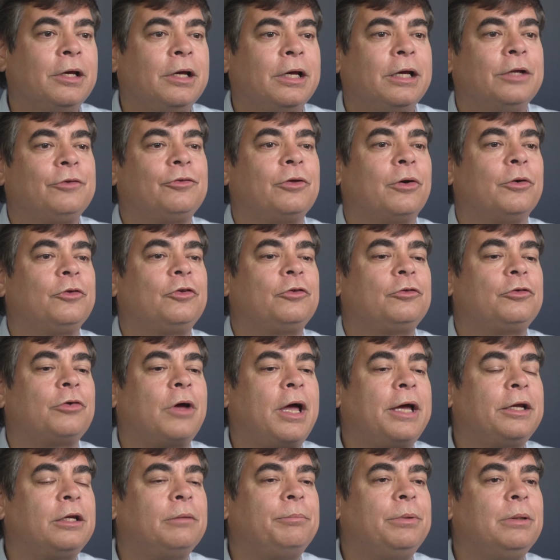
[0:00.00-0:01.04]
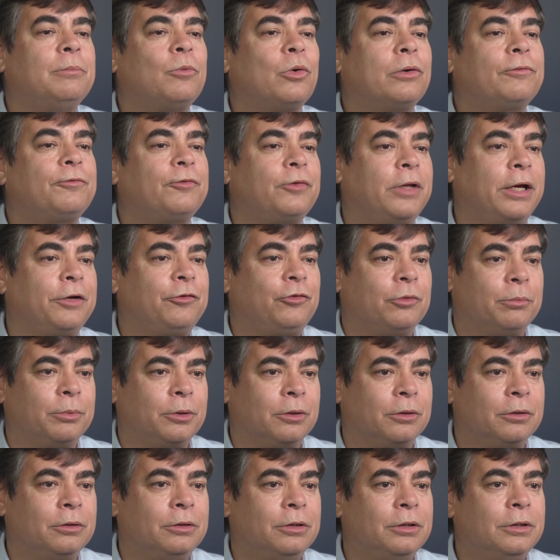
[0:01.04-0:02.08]
And so it's trying to be more
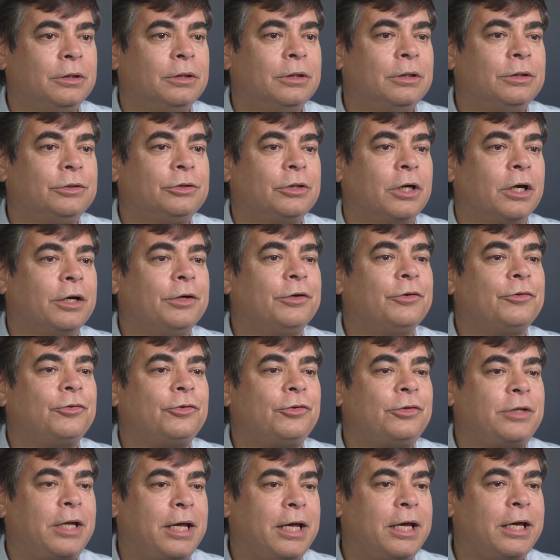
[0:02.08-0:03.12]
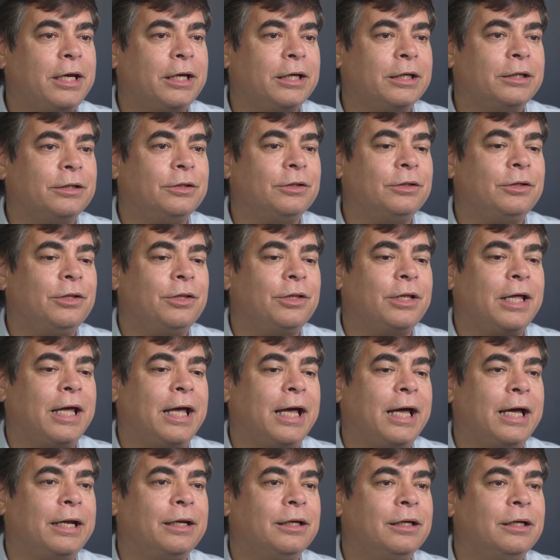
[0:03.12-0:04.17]
flexible, to understand
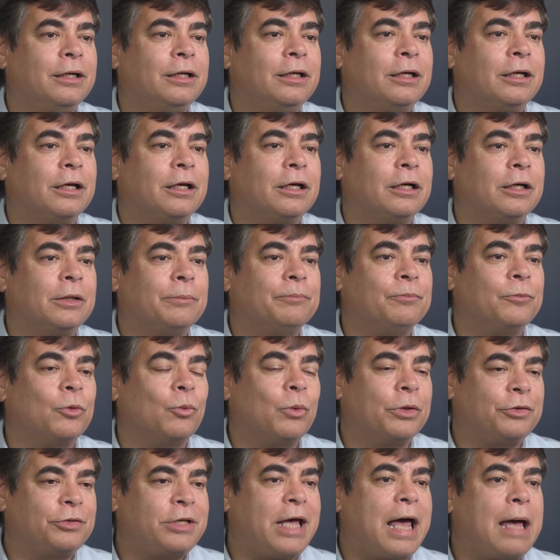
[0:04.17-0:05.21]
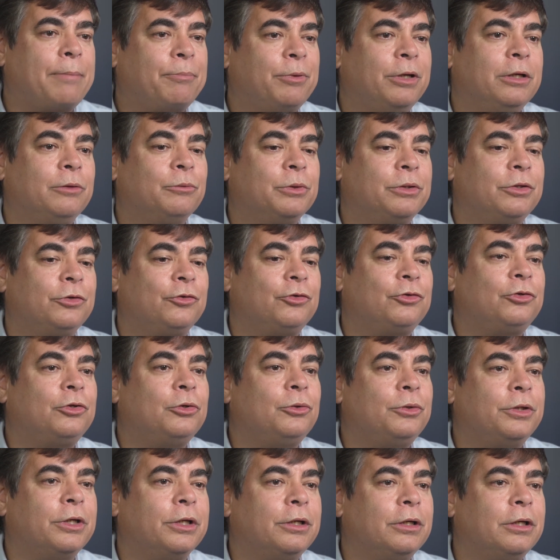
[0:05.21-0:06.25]
that what's happening with the
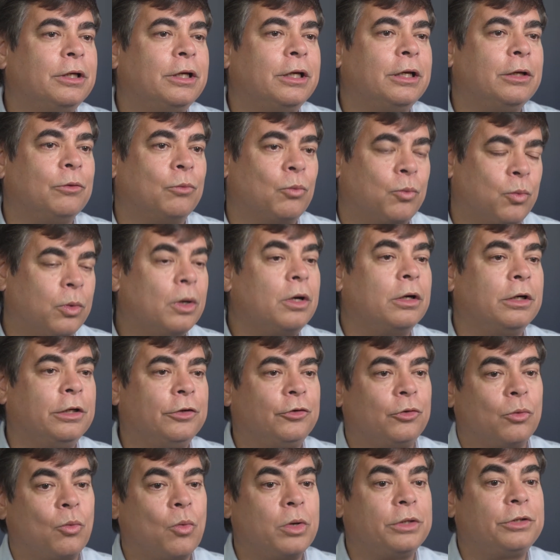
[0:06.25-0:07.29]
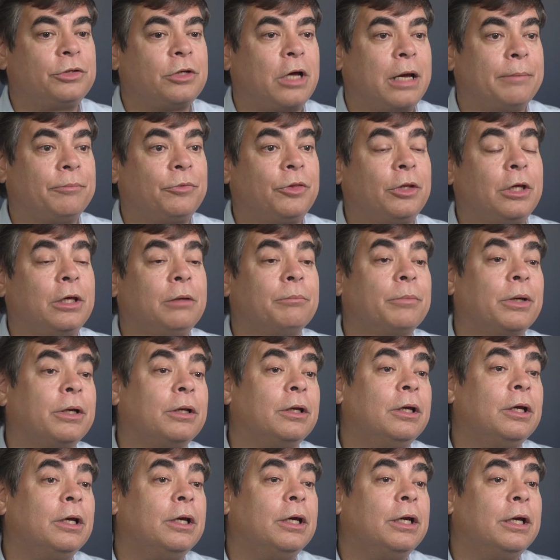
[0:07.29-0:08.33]
student, one, is a one-time thing,
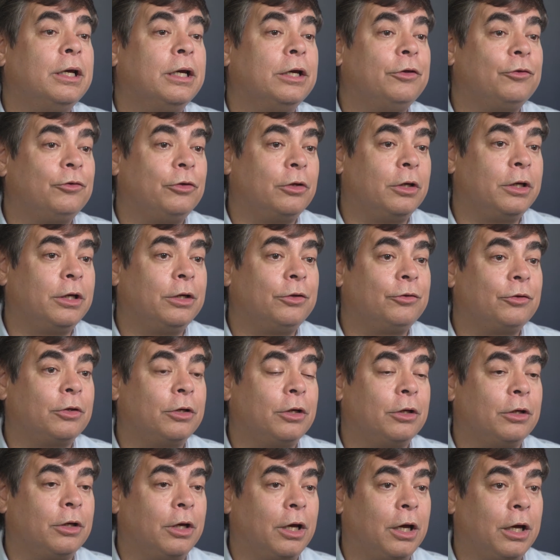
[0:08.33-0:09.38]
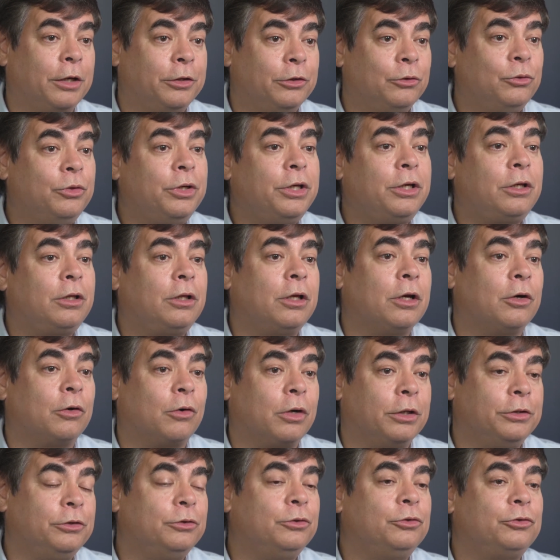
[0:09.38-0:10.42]
but is a unique
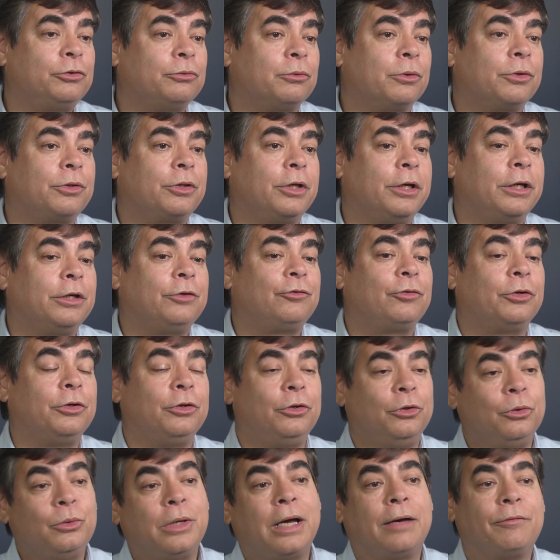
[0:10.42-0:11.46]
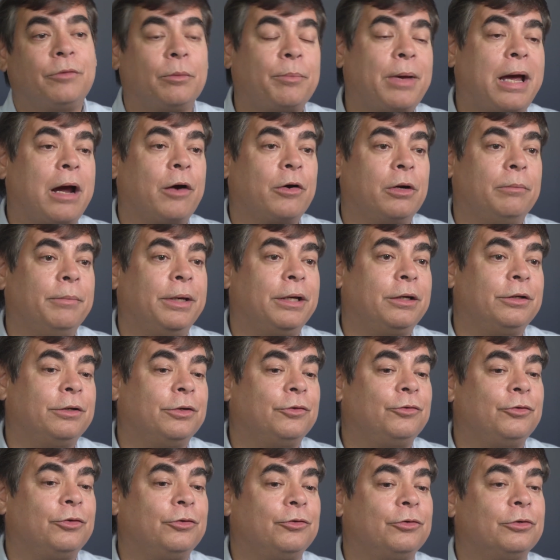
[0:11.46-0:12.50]
or unusual thing, so you have the power to make a
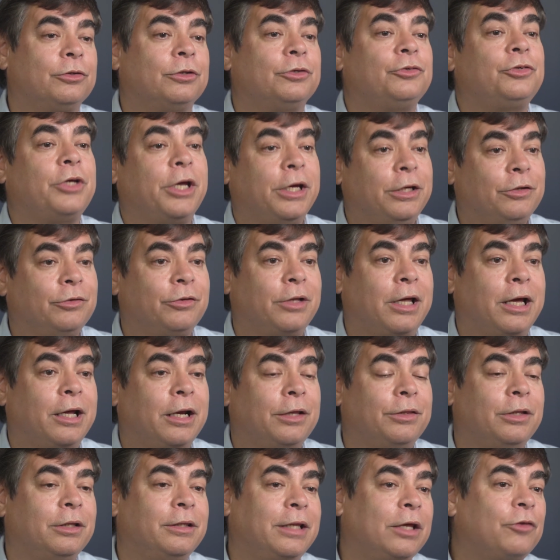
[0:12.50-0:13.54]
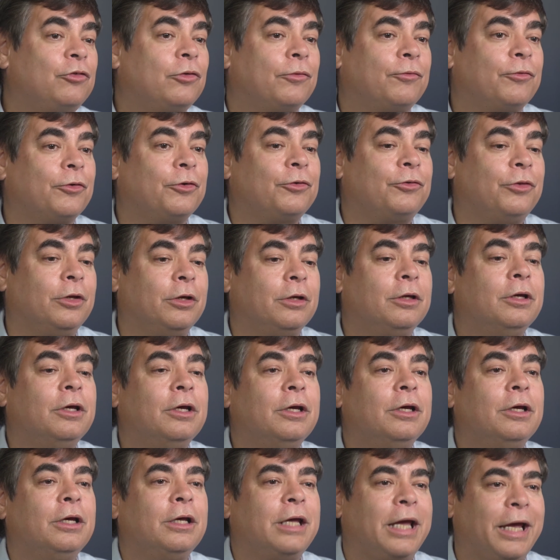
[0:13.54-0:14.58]
decision to change that. I think that's the first thing
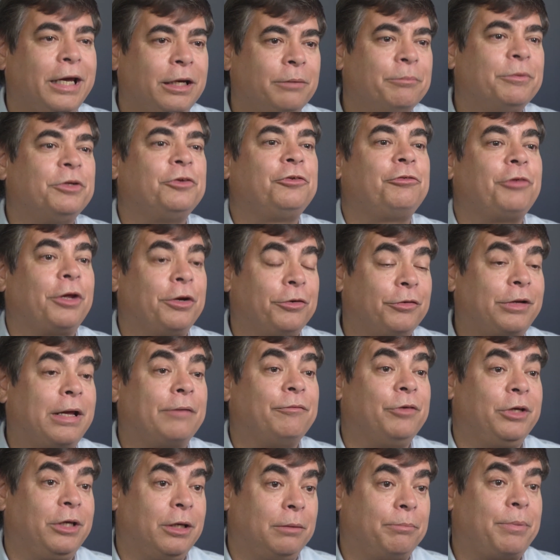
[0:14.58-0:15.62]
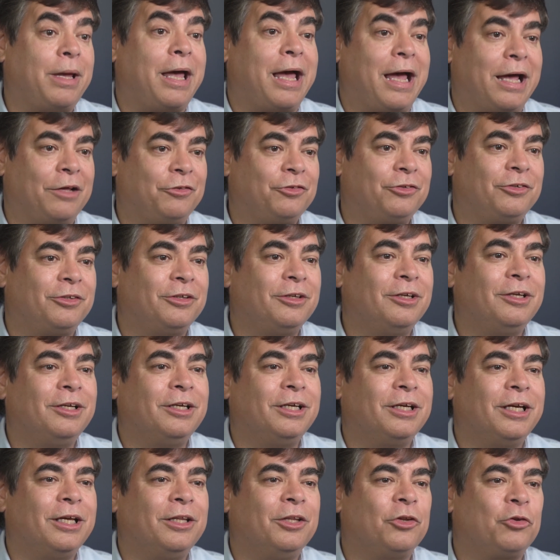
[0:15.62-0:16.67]
aid administrators have to get past
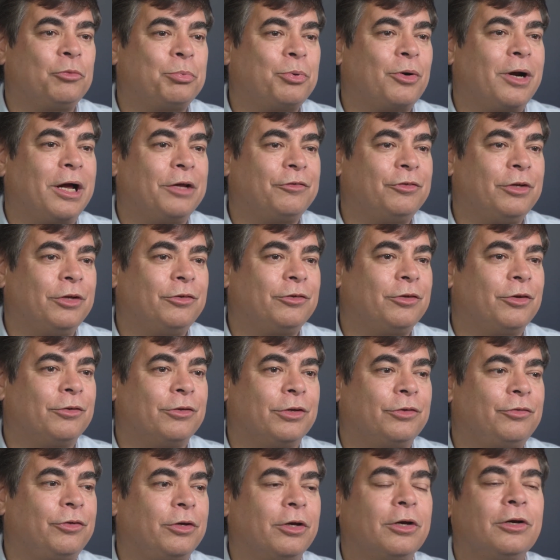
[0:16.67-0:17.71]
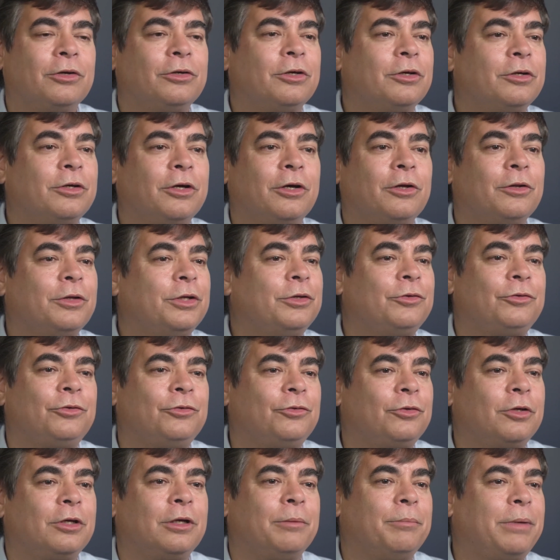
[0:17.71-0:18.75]
in this process, because they'll say, oh, no, this
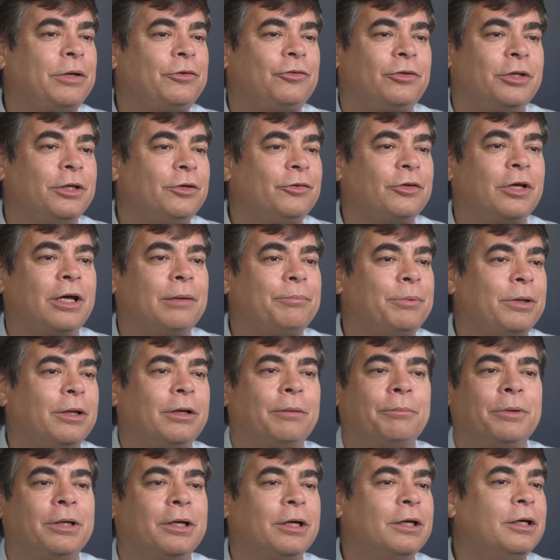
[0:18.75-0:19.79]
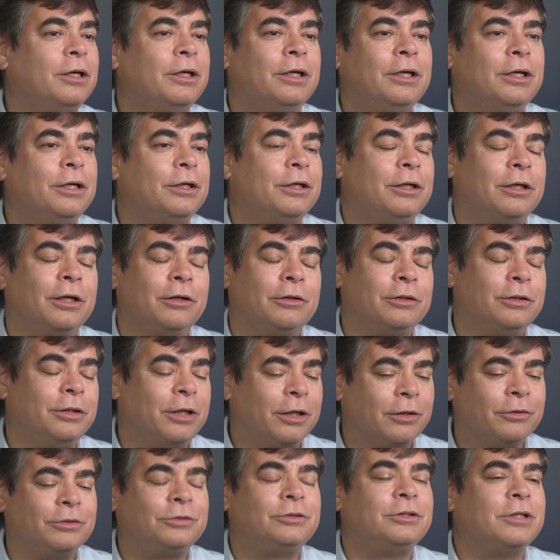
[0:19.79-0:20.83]
is going to mess things up, and I'm going to,
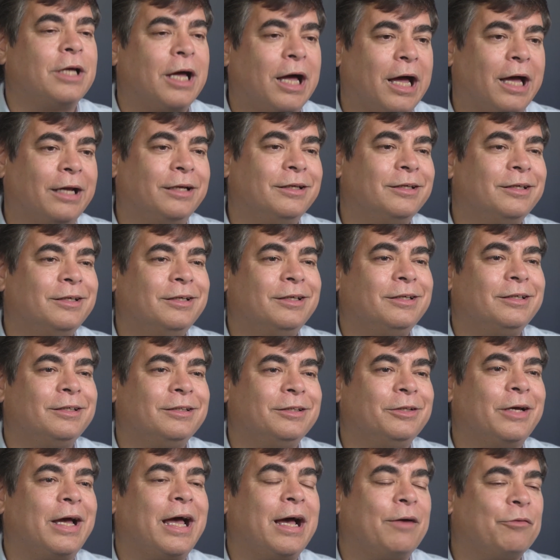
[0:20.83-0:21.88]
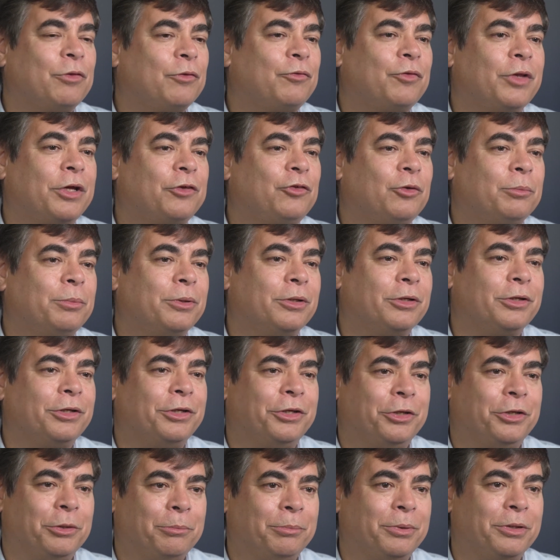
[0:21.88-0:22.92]
no, it's not. You have the
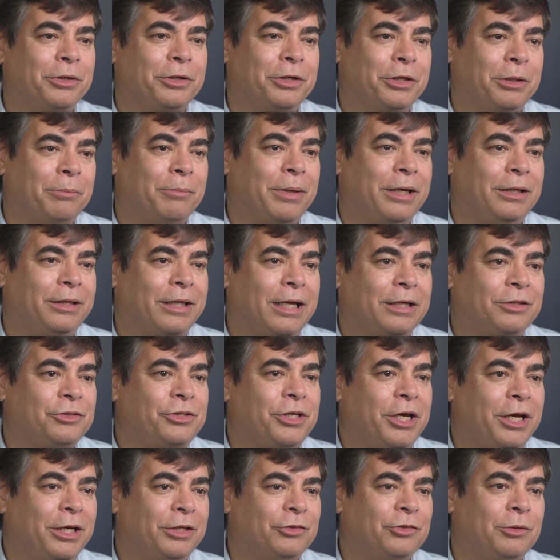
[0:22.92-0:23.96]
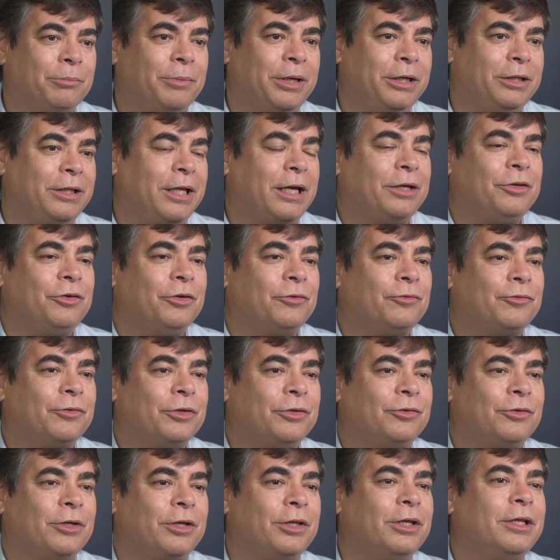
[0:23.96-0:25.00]
flexibility, the ability to make that change and make that
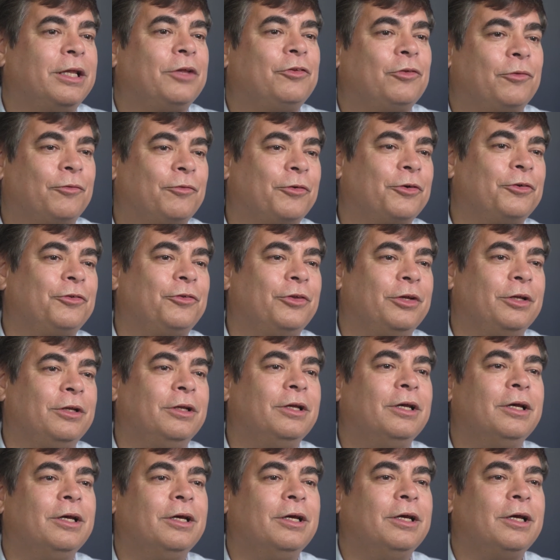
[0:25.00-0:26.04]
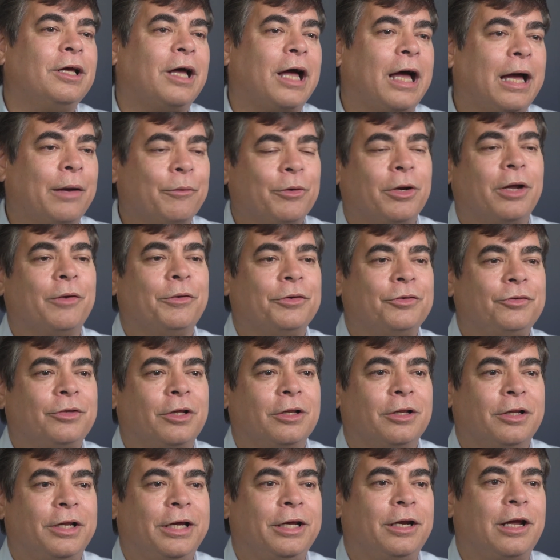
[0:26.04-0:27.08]
difference. I think that's the first thing I would always
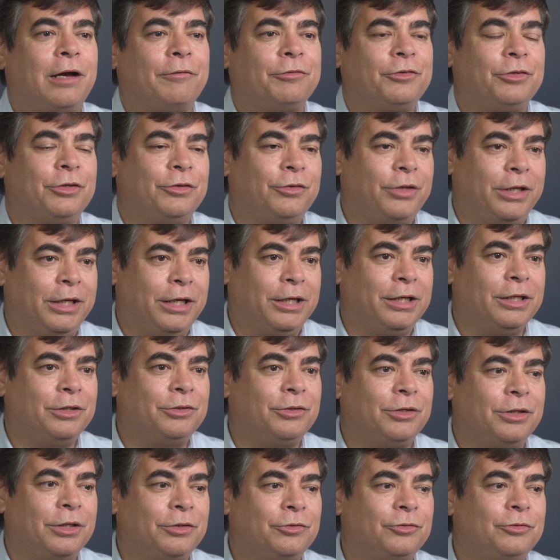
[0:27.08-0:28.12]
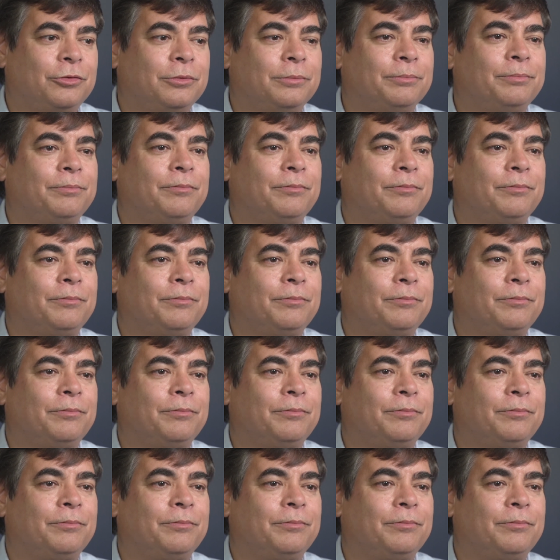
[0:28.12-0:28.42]
tell an aid officer as they get into this.